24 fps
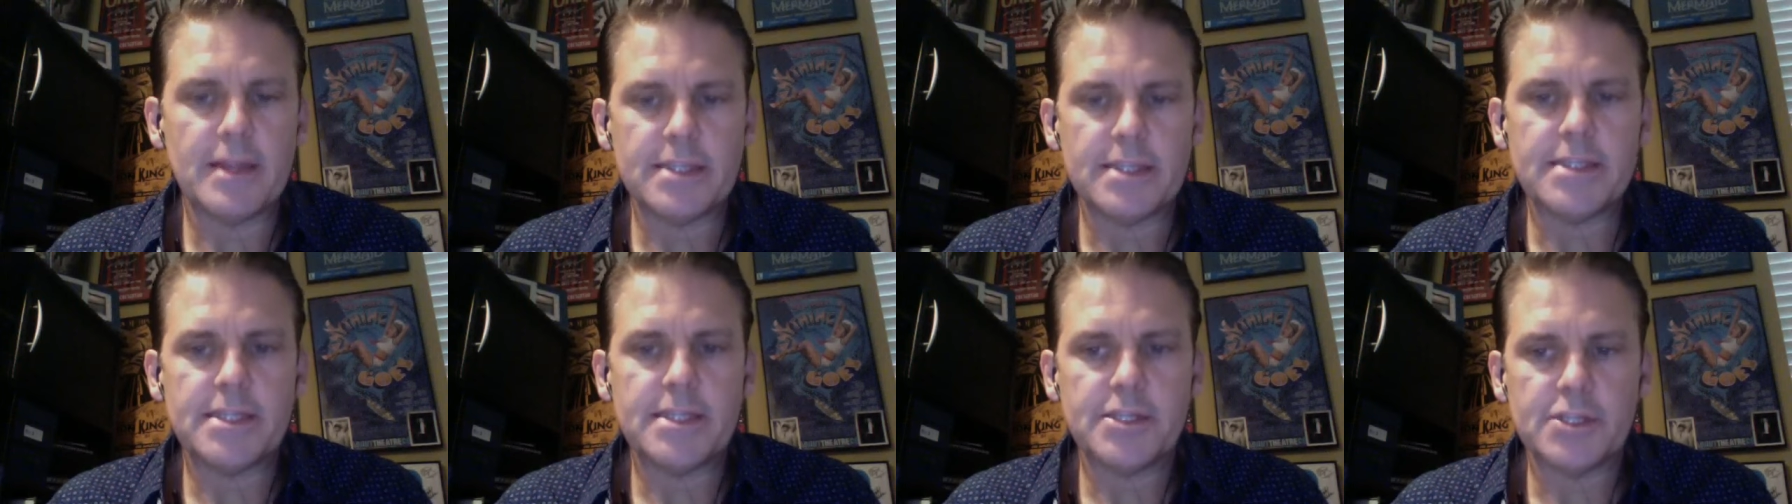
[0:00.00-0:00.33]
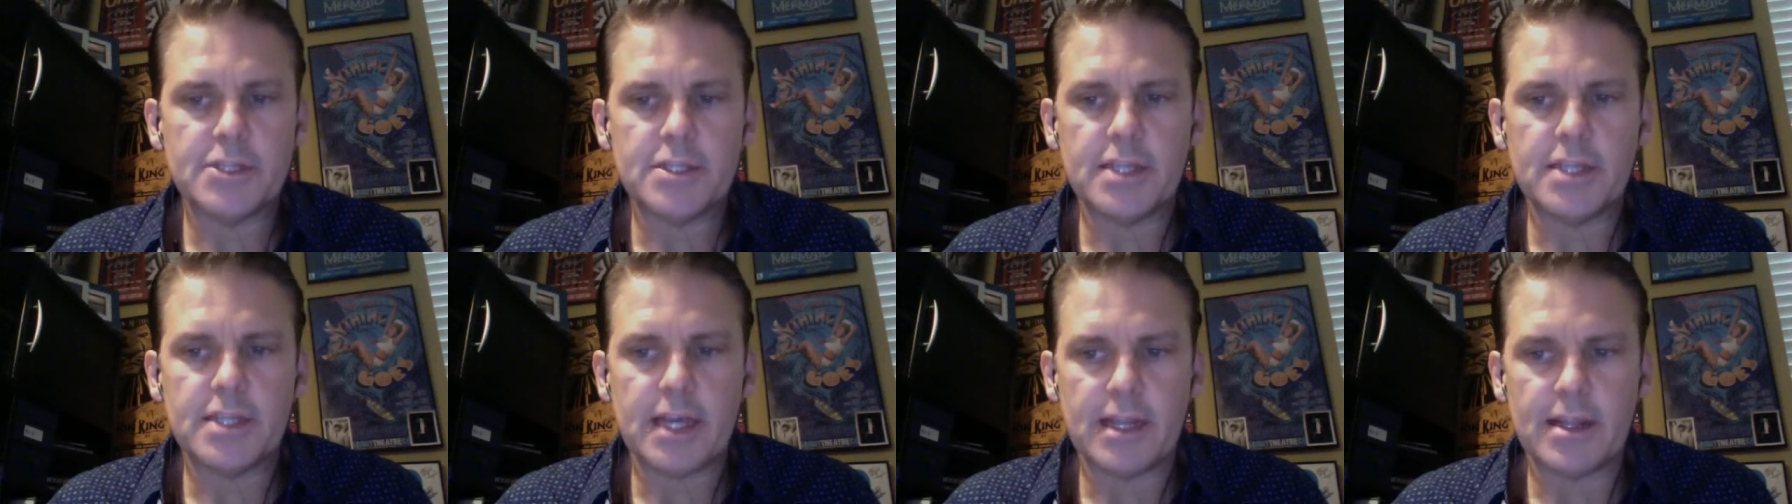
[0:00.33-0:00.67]
the
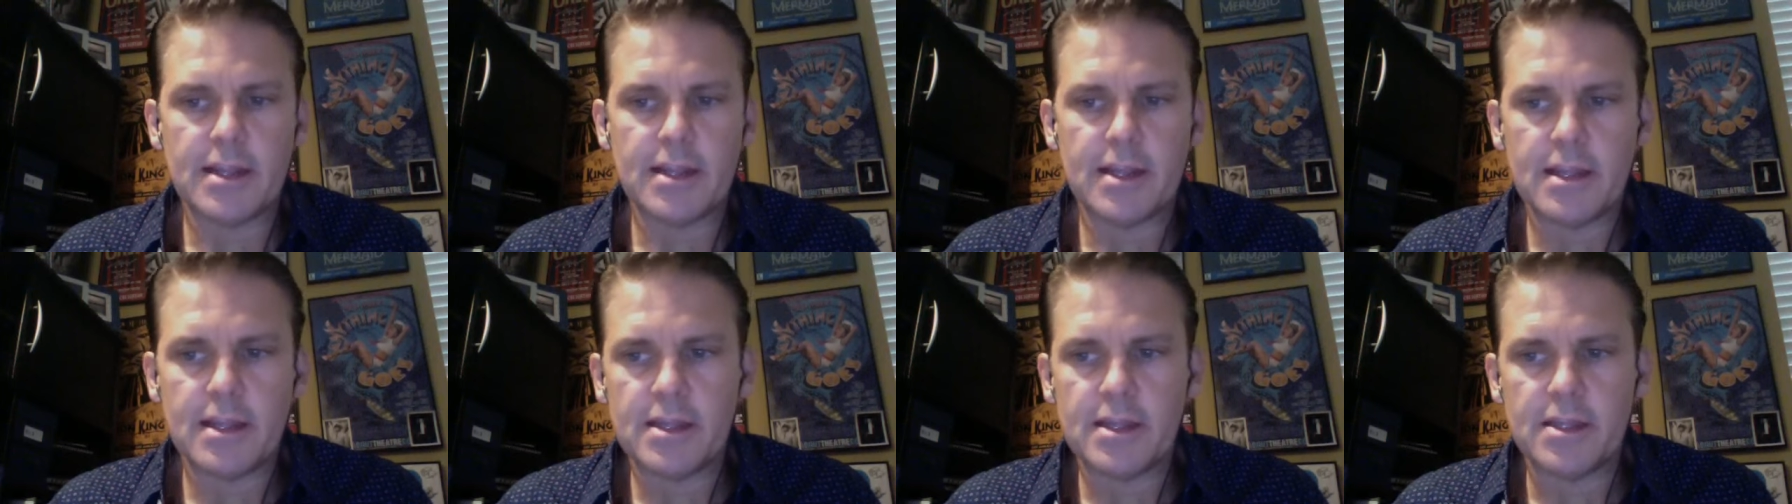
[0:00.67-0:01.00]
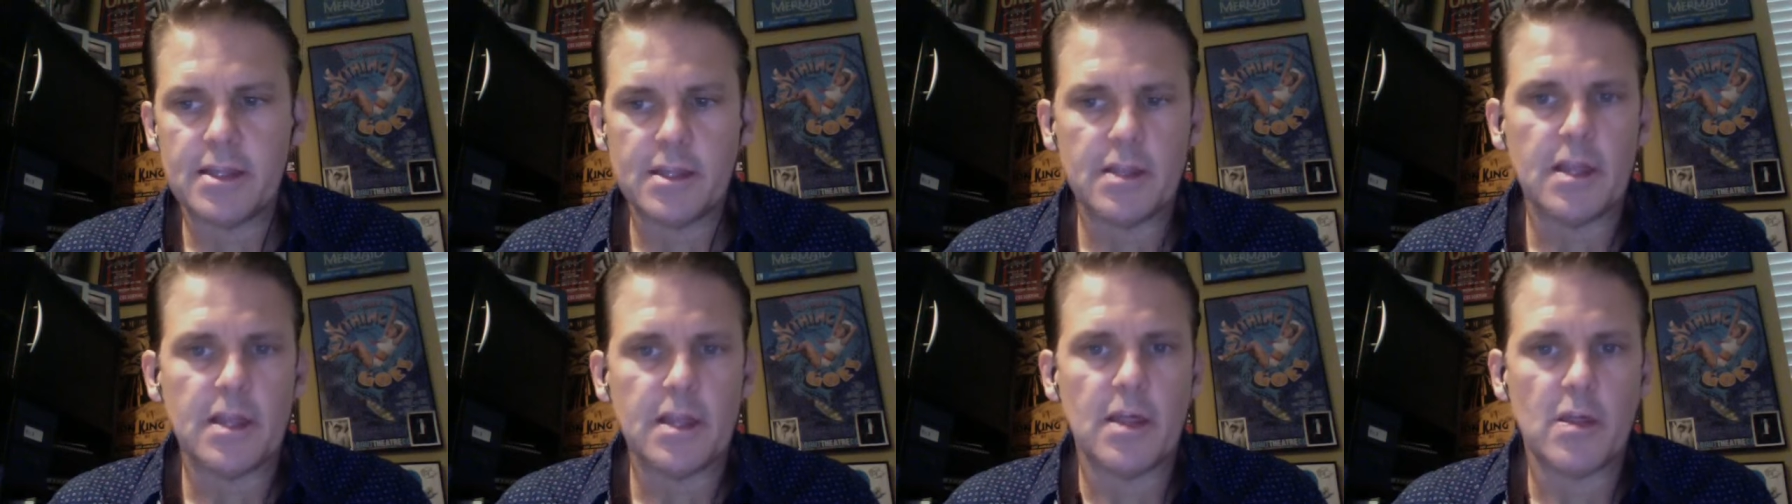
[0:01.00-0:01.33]
decision that,
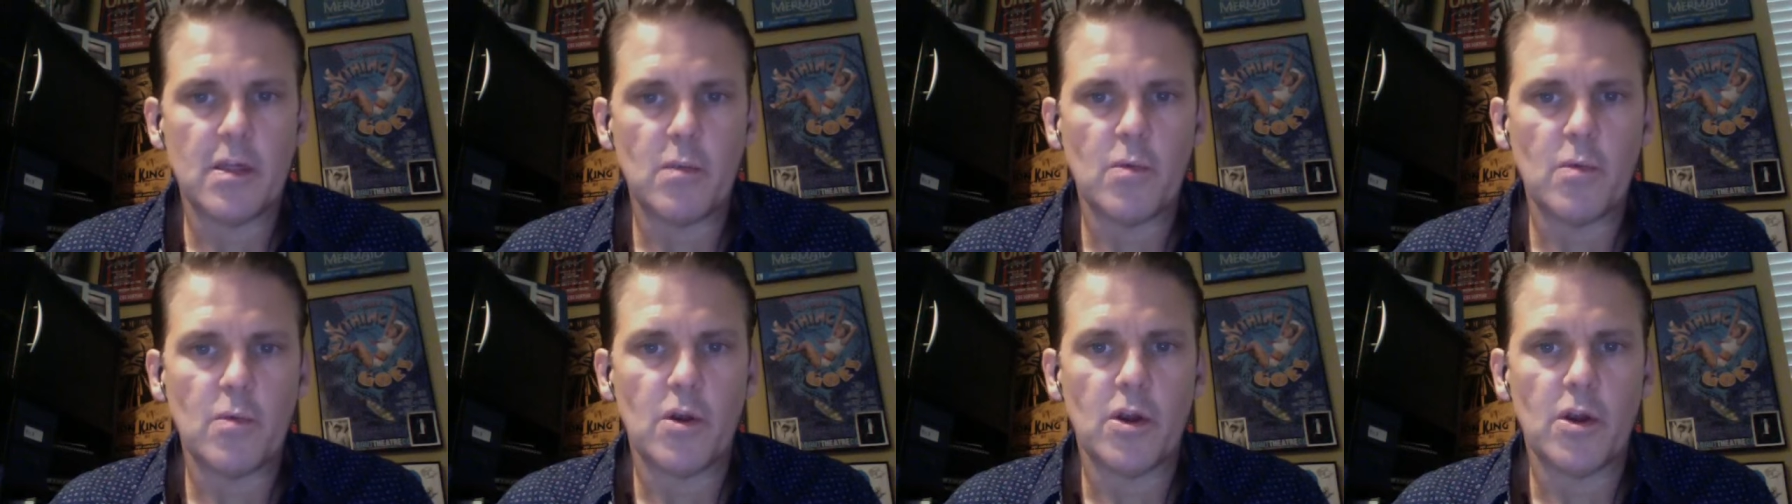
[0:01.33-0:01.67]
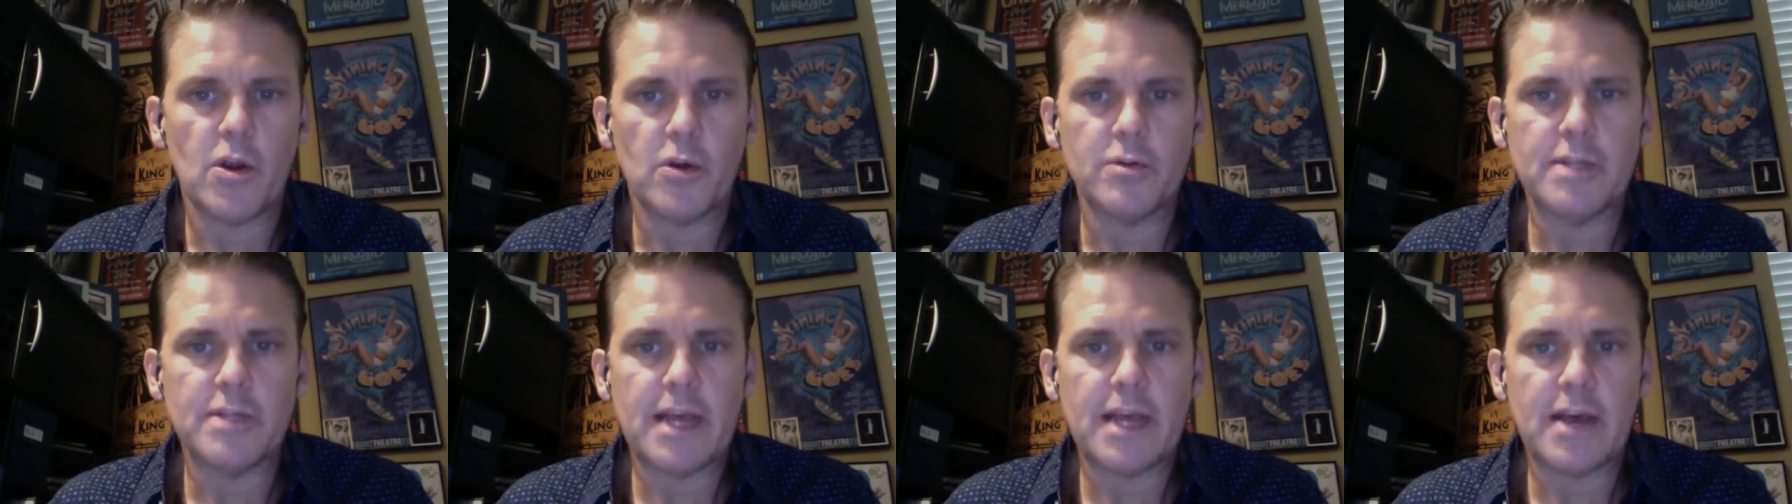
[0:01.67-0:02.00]
that they
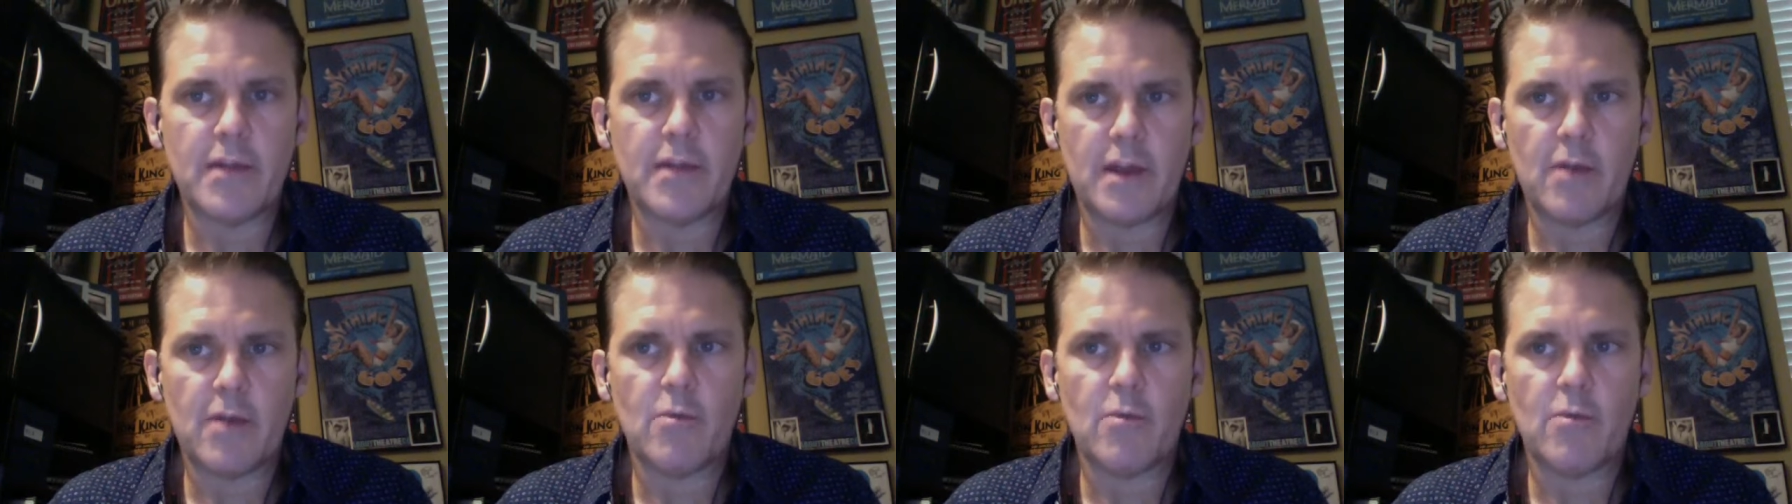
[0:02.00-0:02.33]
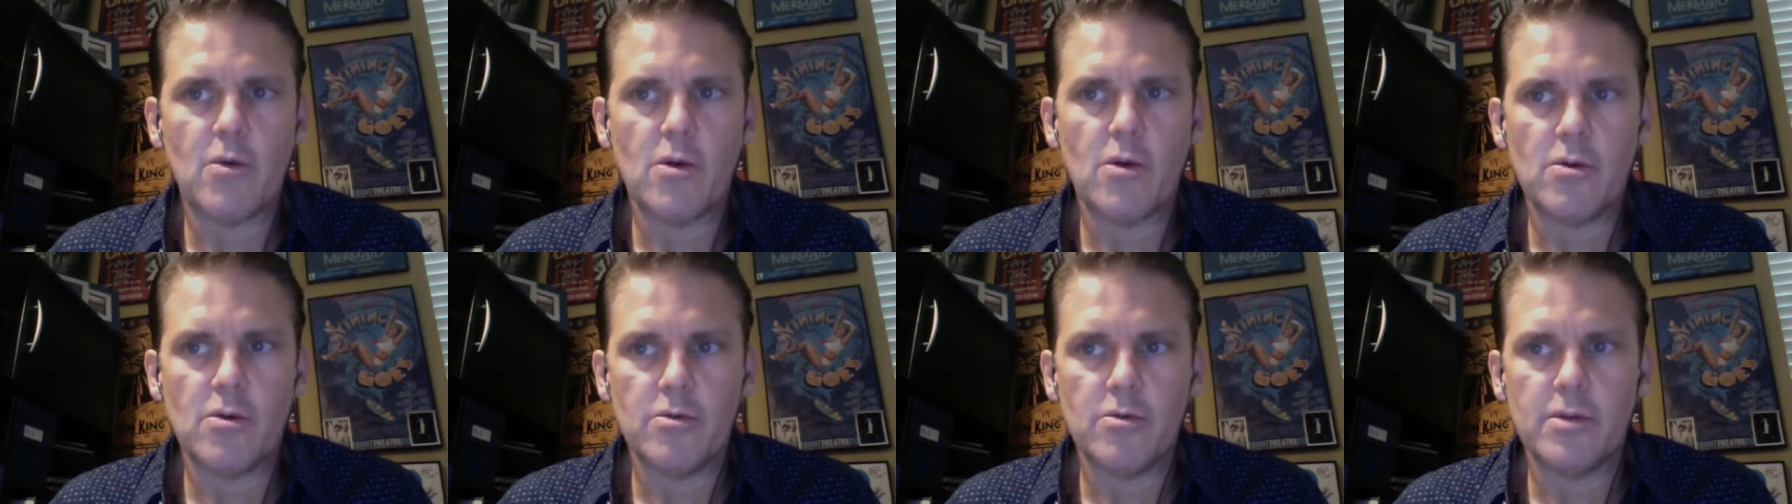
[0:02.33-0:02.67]
weren't going to go down
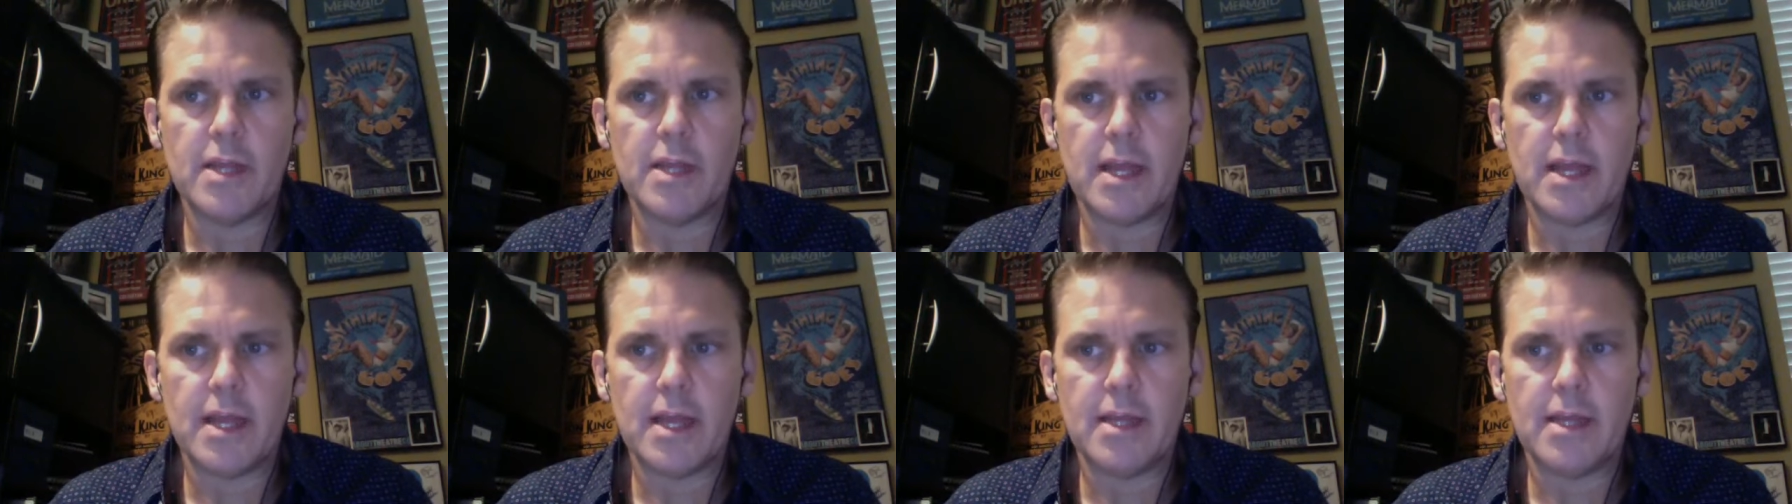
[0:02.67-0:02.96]
that road.